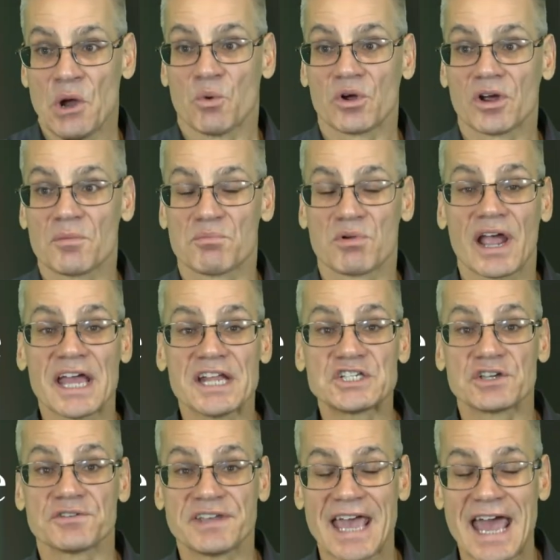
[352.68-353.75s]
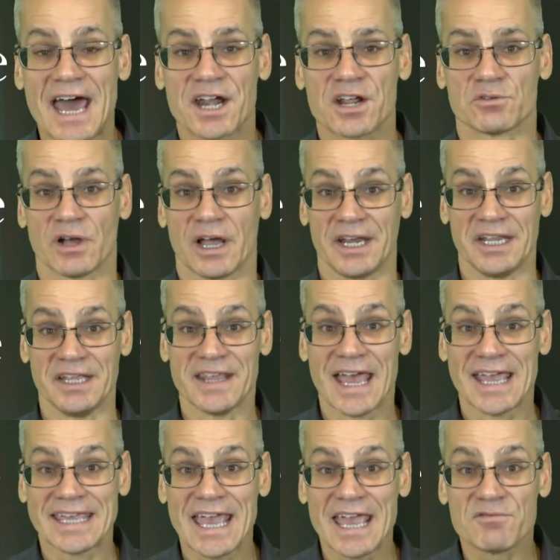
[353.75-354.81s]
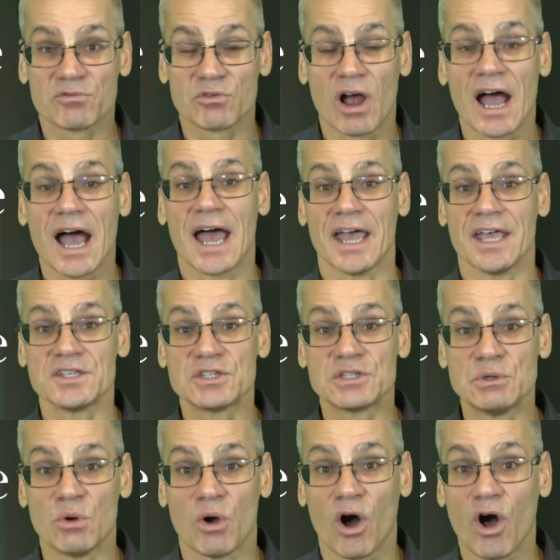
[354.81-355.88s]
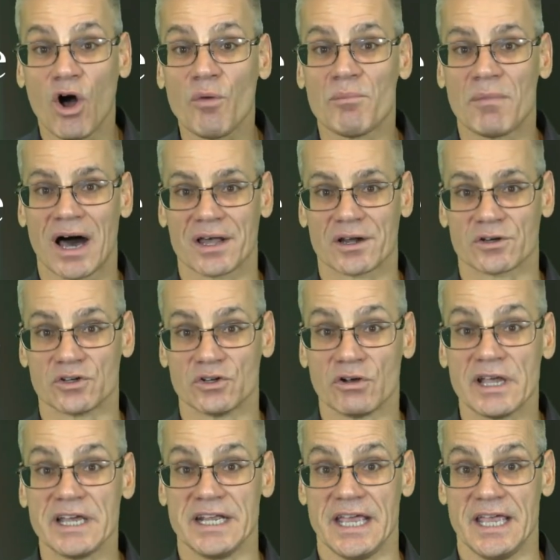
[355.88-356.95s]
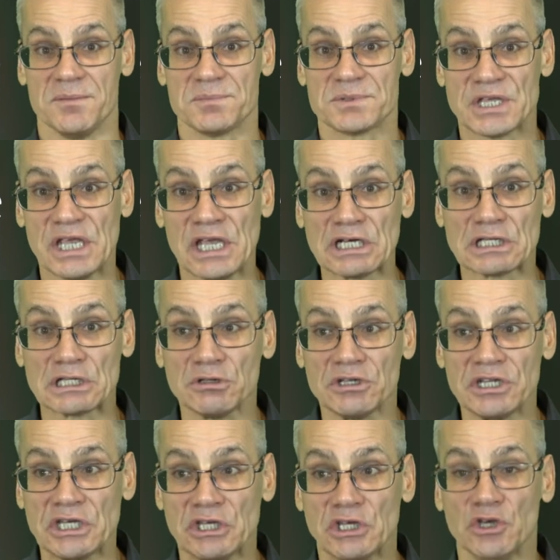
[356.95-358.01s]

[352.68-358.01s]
were a branch of Catarrhini that gave rise to all modern great apes, including